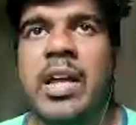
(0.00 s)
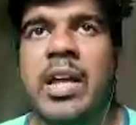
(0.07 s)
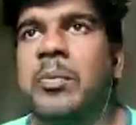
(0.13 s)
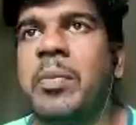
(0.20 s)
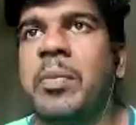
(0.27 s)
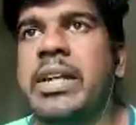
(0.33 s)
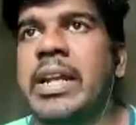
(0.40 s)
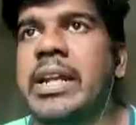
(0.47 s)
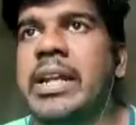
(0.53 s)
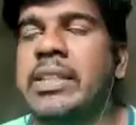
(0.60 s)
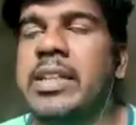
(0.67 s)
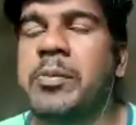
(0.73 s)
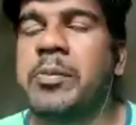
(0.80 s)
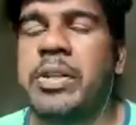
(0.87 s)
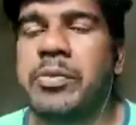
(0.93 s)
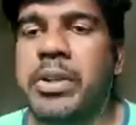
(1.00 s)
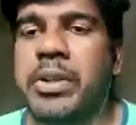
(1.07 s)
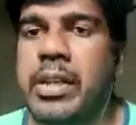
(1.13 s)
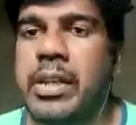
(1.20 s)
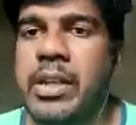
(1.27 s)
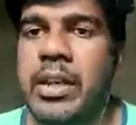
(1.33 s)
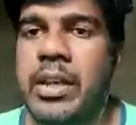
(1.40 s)
But anything
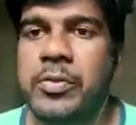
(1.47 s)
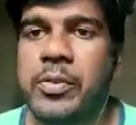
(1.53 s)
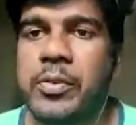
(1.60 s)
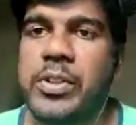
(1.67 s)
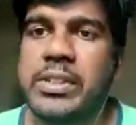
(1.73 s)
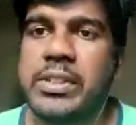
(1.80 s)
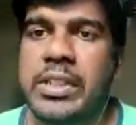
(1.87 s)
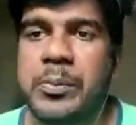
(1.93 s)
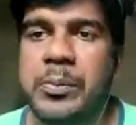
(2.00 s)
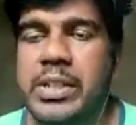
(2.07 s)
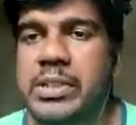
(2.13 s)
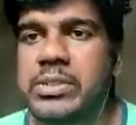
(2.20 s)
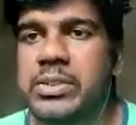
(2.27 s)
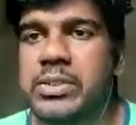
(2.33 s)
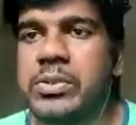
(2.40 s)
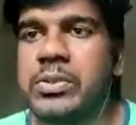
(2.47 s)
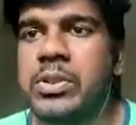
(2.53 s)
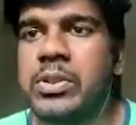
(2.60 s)
between 50 centimeters to